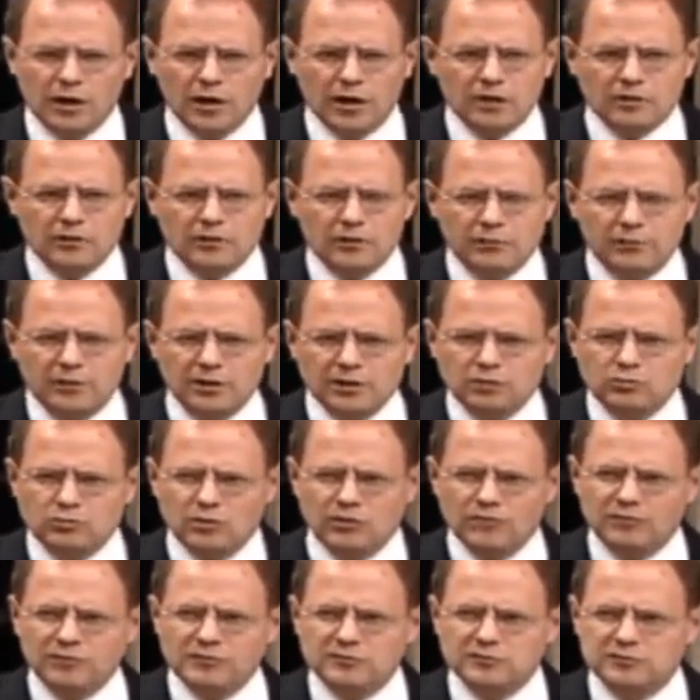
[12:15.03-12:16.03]
and he makes
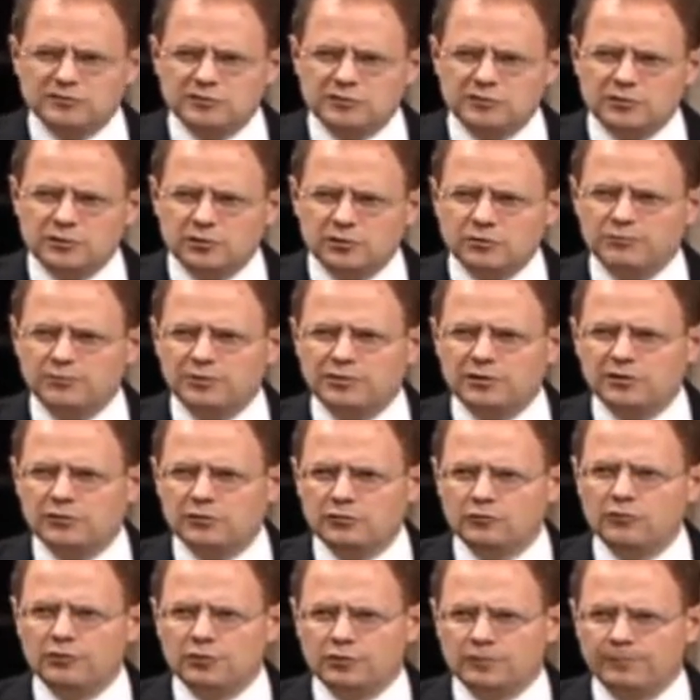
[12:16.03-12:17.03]
reference to the European
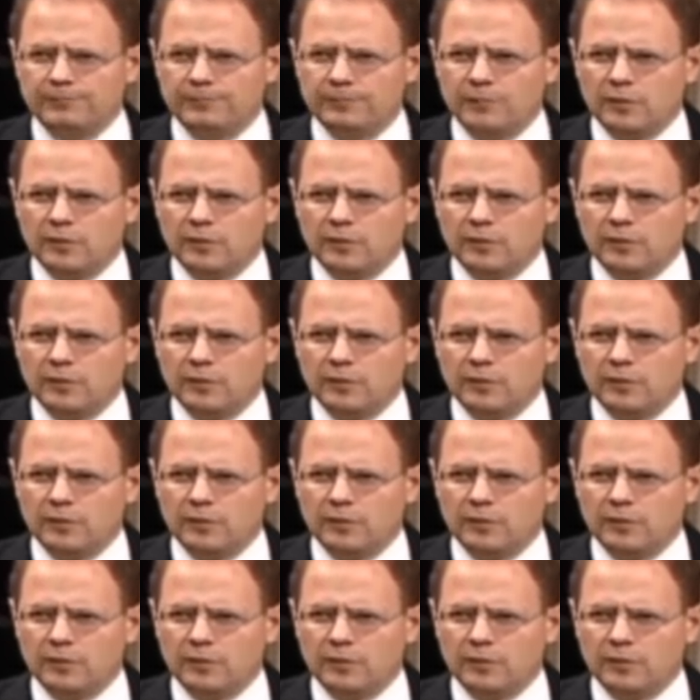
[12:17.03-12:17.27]
Union.